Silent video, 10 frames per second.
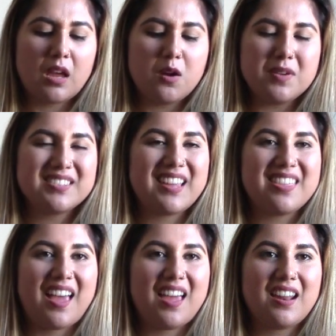I always say
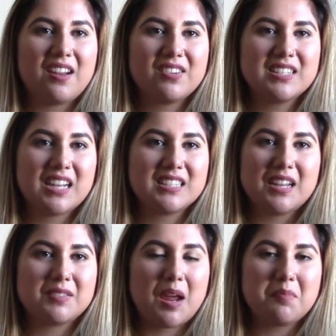that every
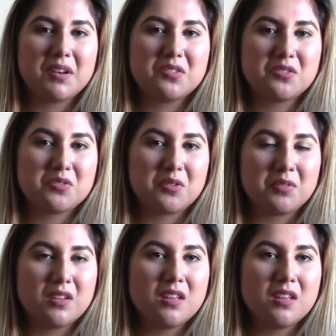damn time, but it's true.